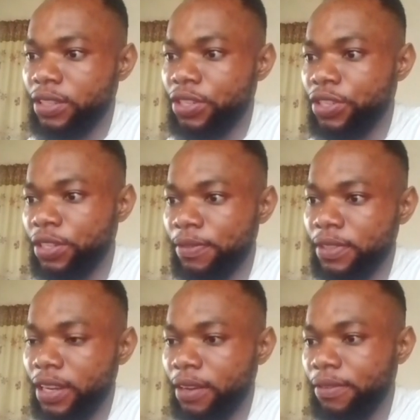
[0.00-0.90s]

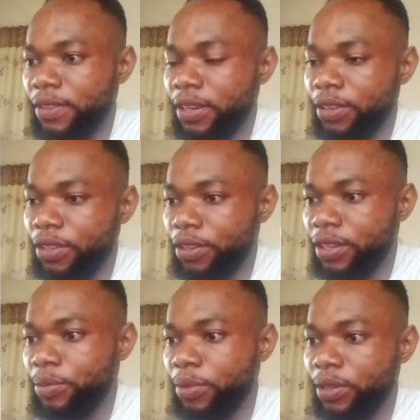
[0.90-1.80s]
Shift F3 on your
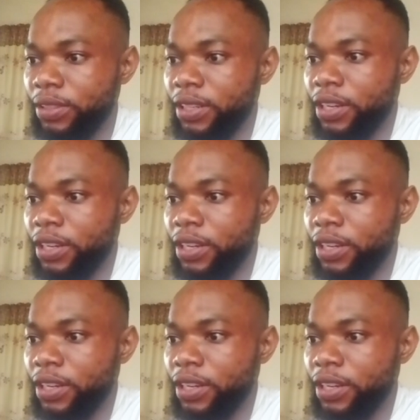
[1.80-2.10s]
keyboard